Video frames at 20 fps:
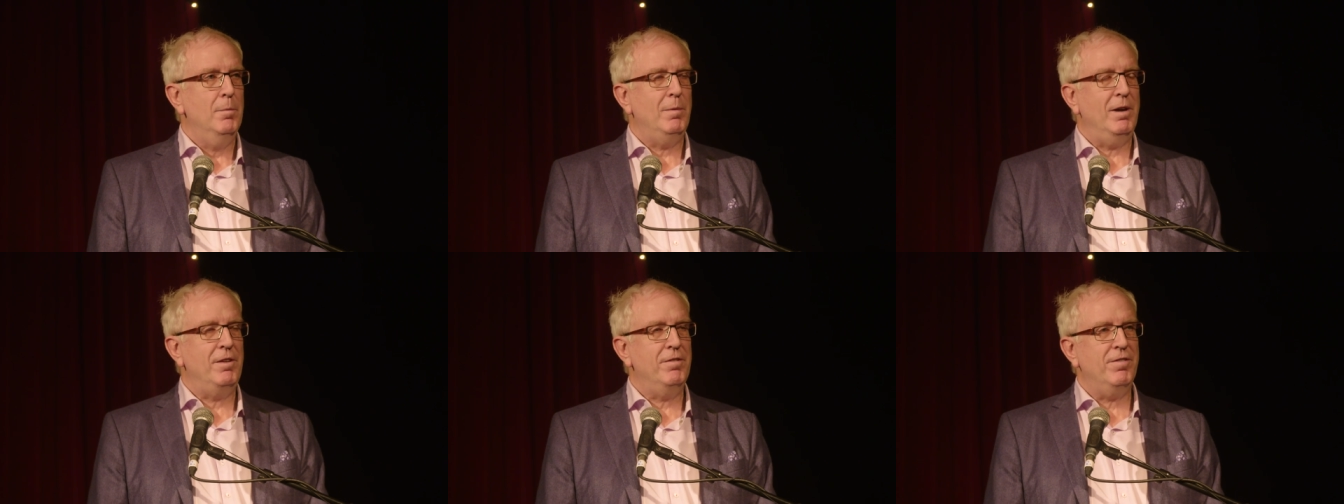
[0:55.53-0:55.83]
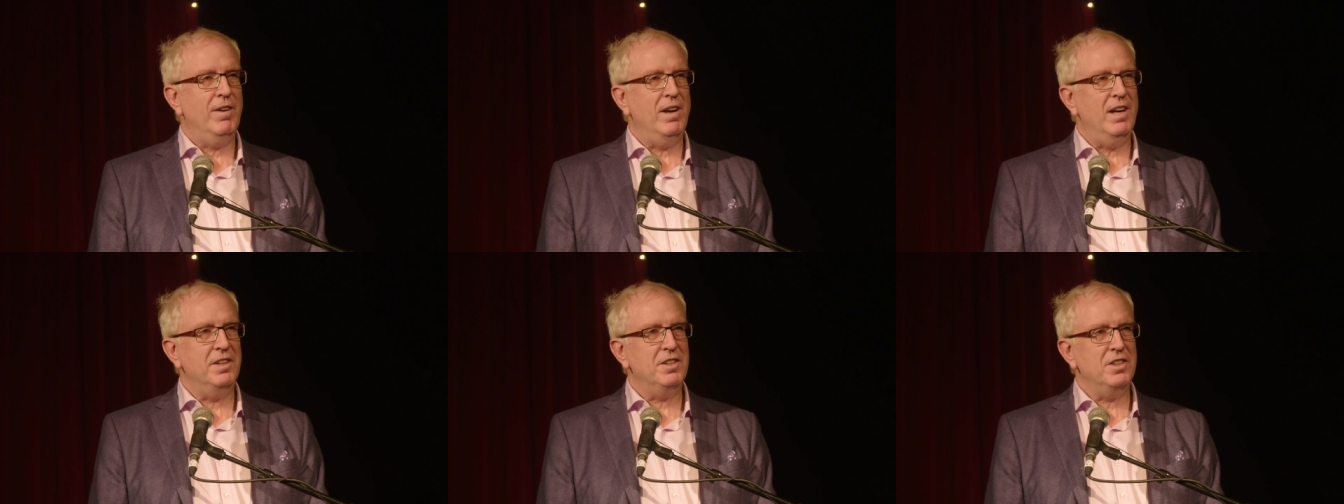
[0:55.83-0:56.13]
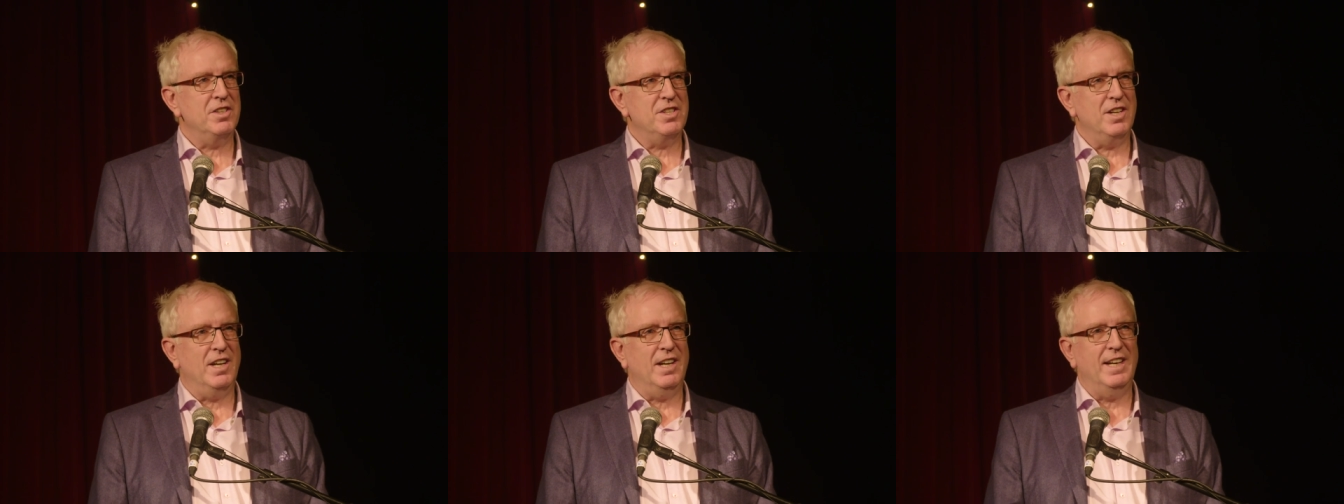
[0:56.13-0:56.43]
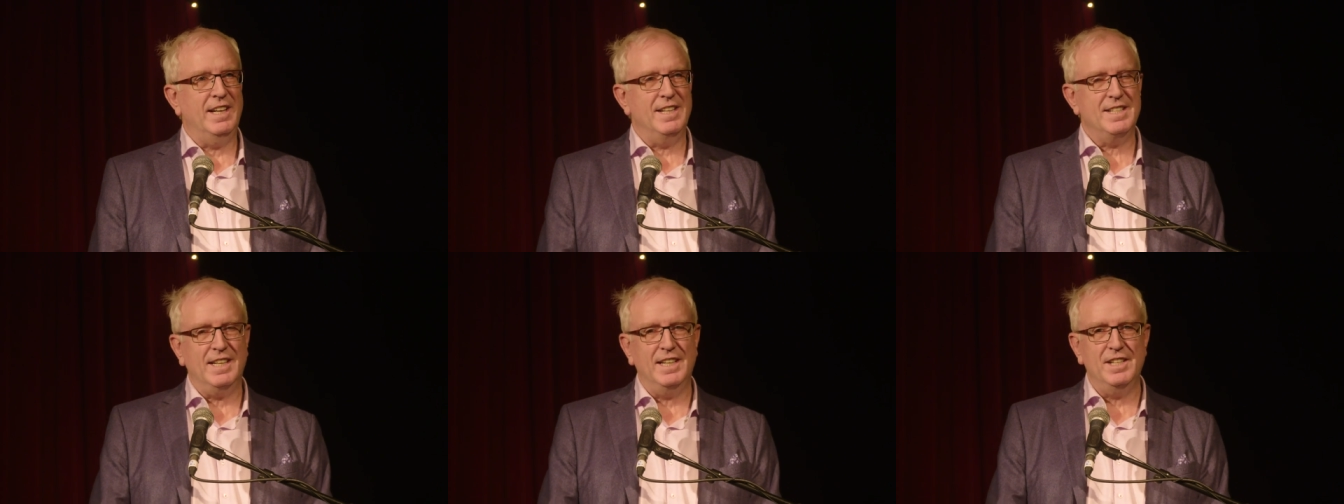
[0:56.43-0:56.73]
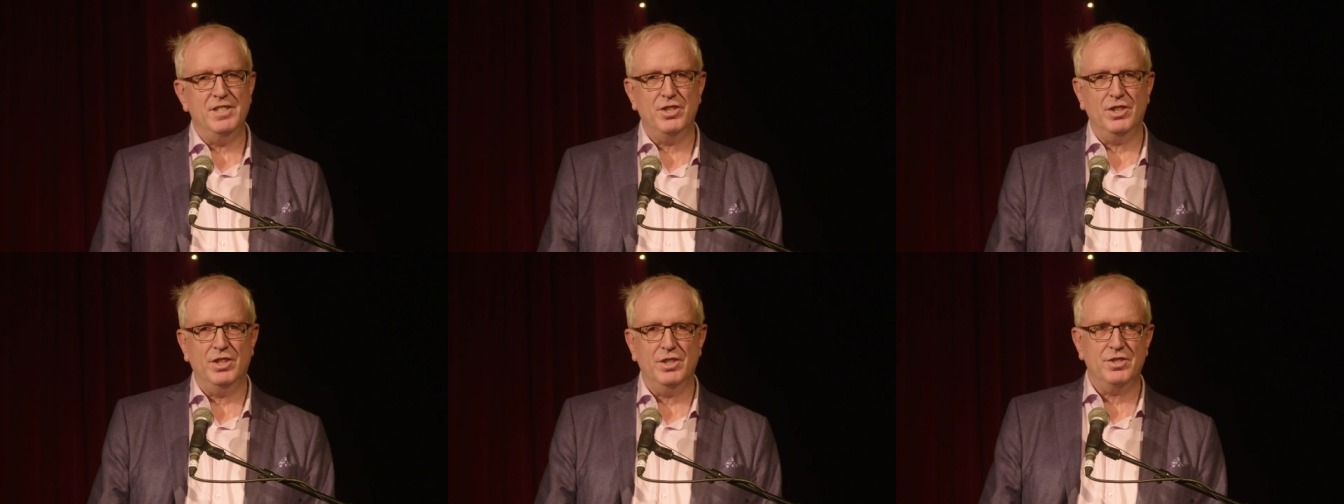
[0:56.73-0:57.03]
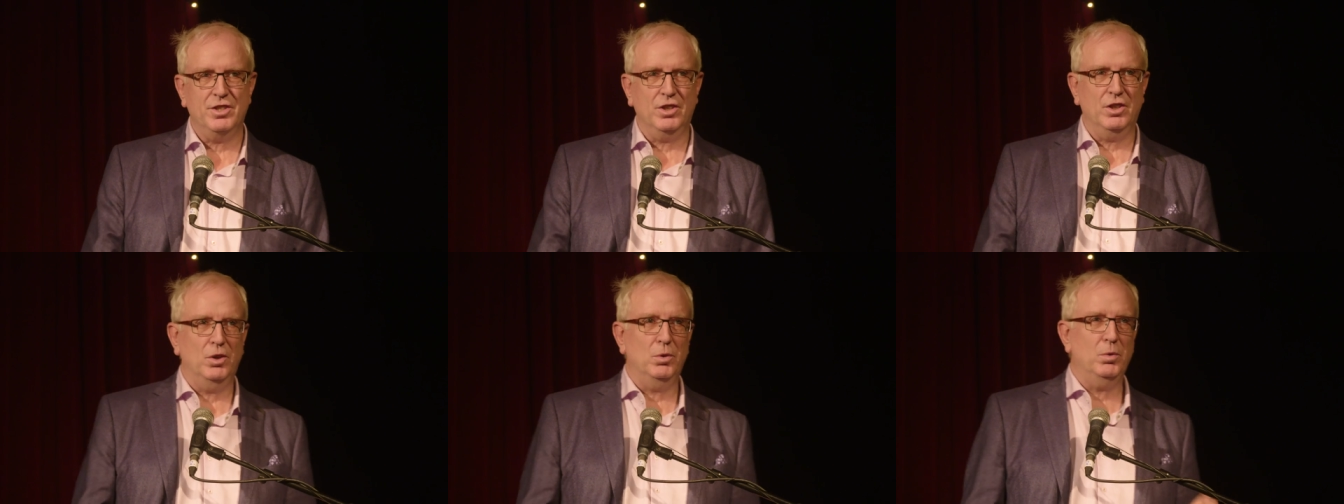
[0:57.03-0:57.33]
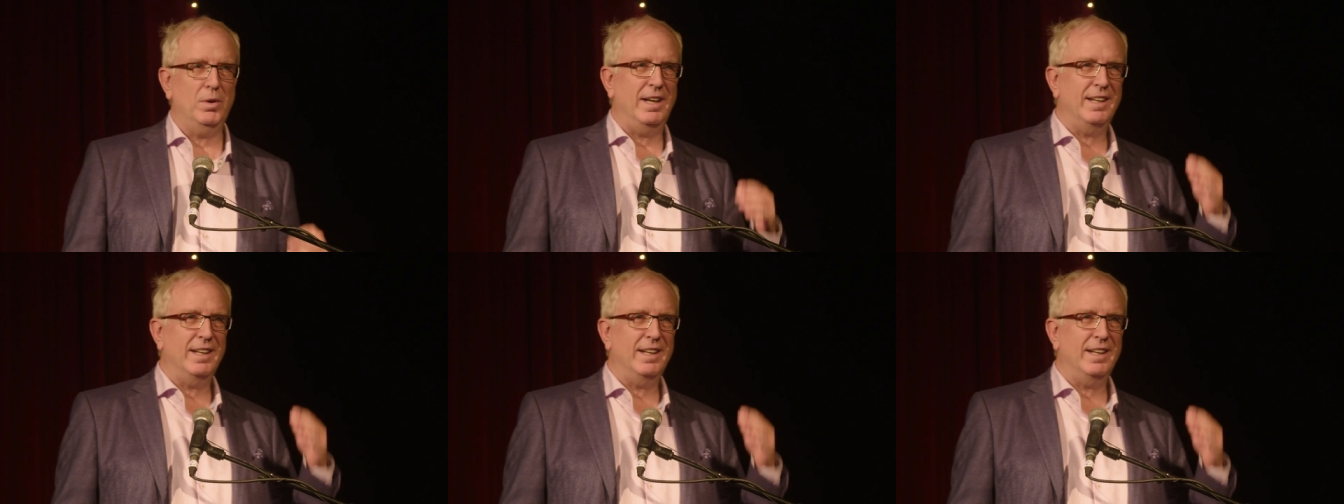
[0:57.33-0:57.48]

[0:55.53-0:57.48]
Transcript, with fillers: My father died eight years ago,